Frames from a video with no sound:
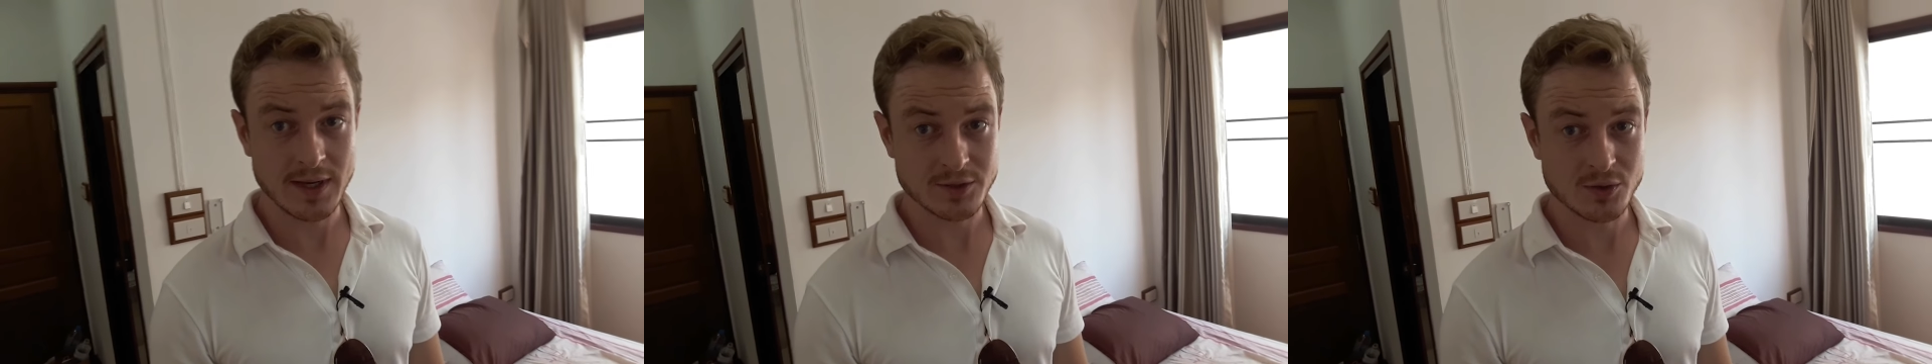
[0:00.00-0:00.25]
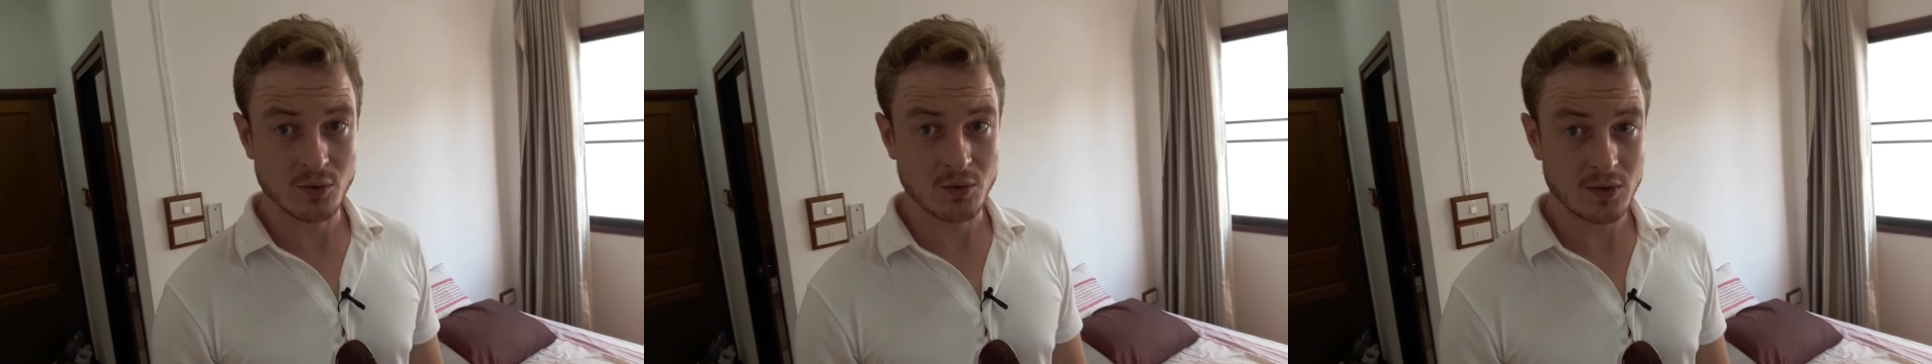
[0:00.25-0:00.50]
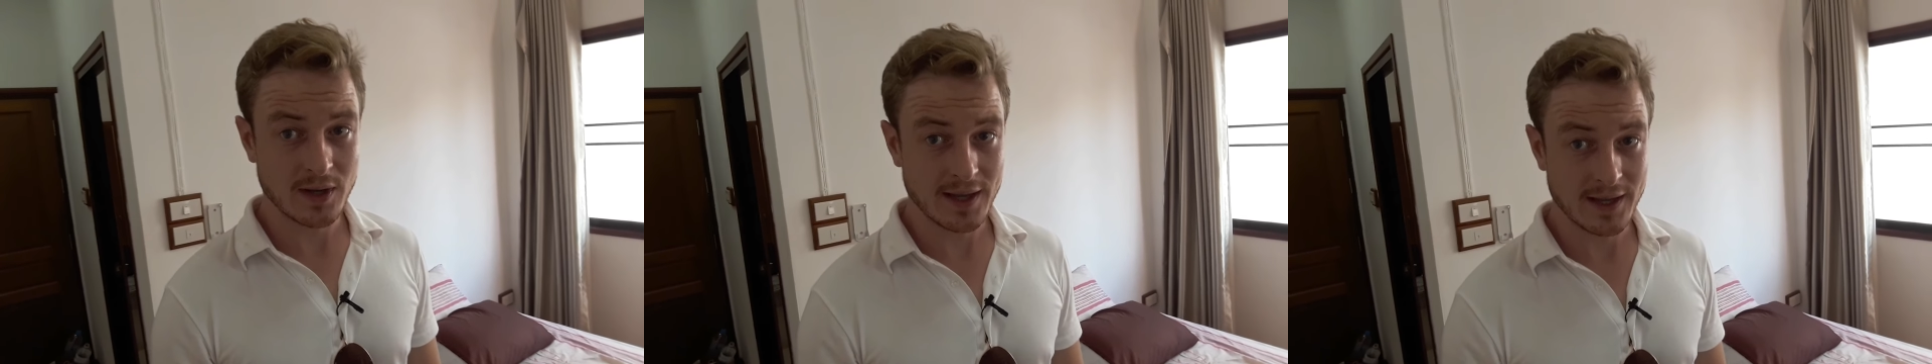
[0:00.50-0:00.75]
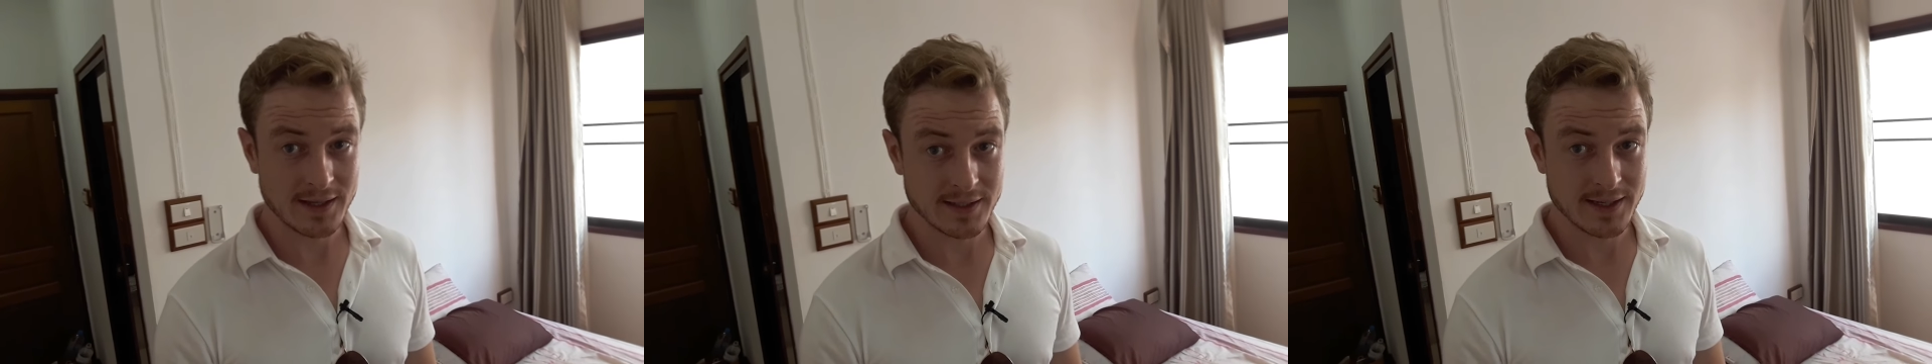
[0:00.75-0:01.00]
next door
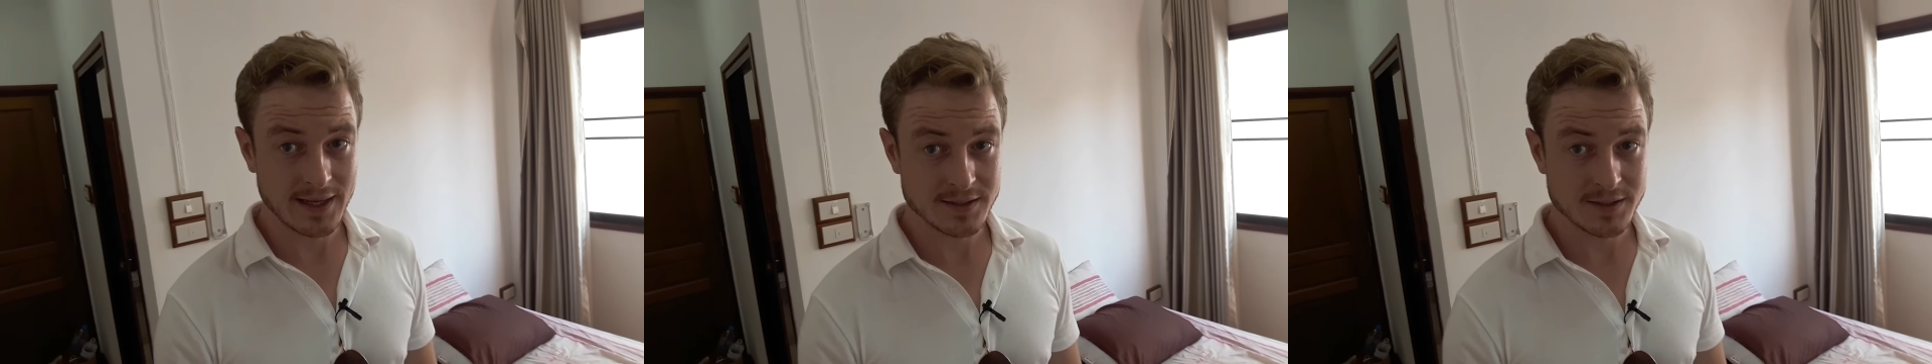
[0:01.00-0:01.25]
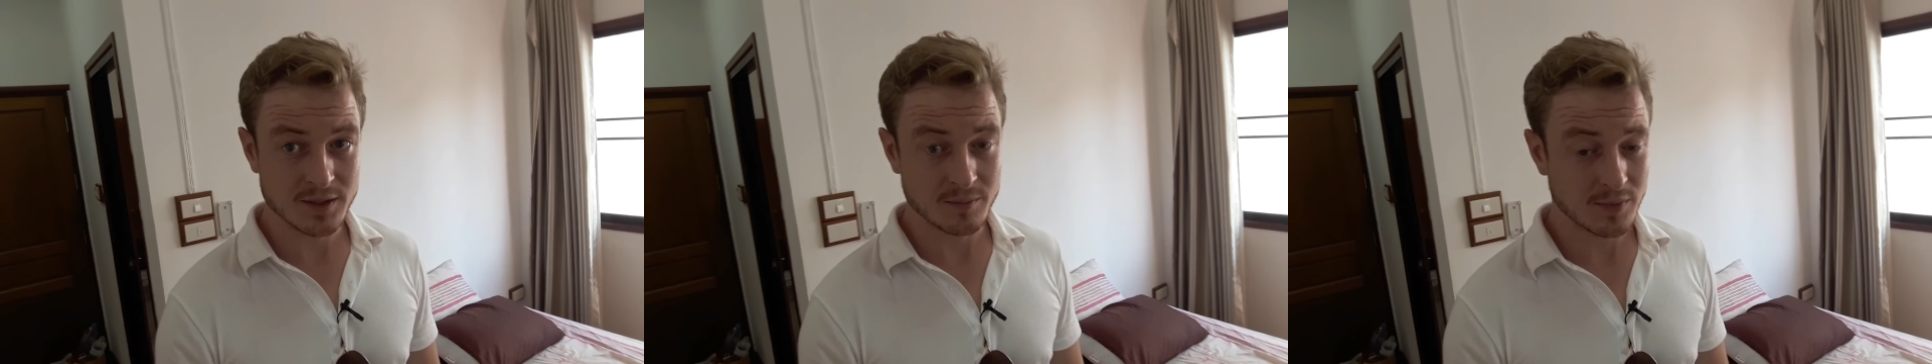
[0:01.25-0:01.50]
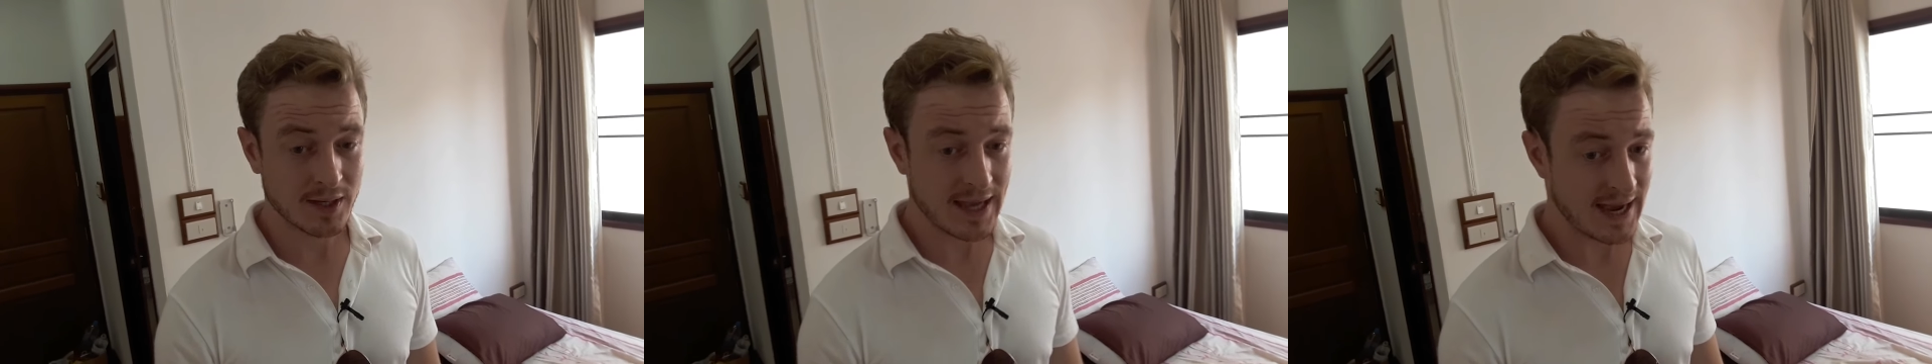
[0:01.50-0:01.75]
and get some